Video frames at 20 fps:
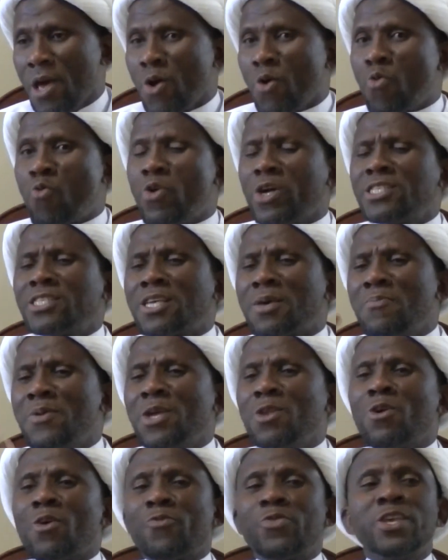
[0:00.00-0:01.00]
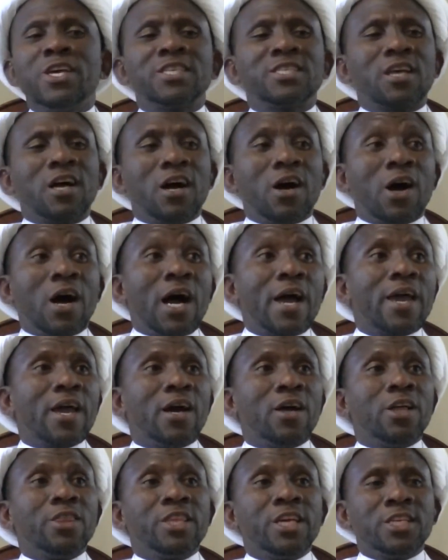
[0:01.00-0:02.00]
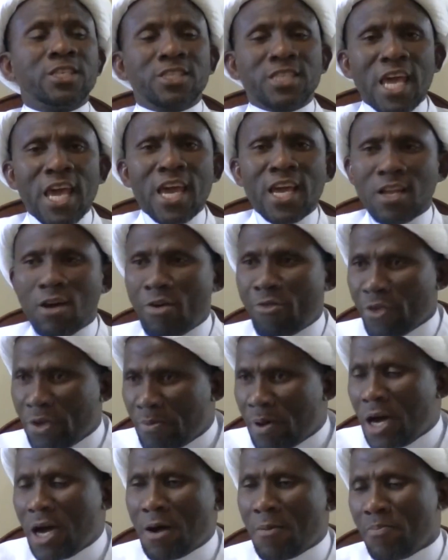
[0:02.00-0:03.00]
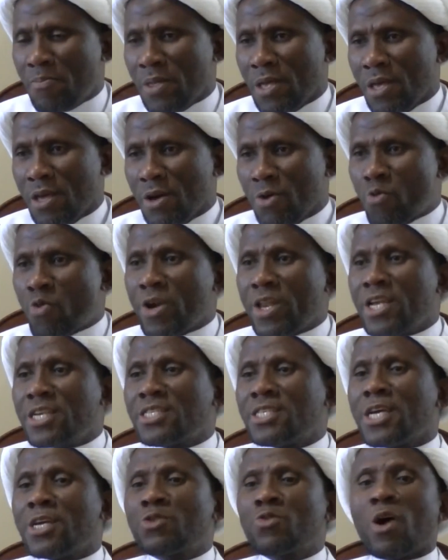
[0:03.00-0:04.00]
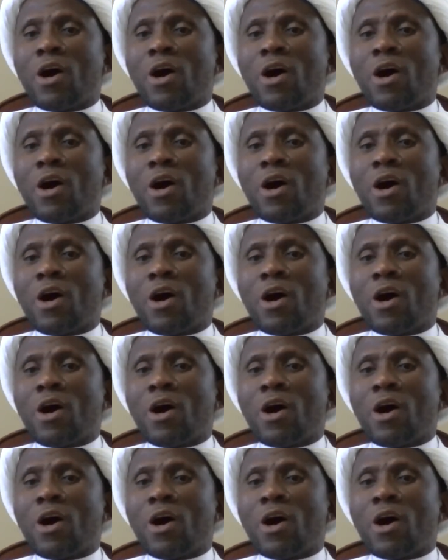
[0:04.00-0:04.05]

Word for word: what's the meaning of this ayah, uh, this saying of Imam? When he said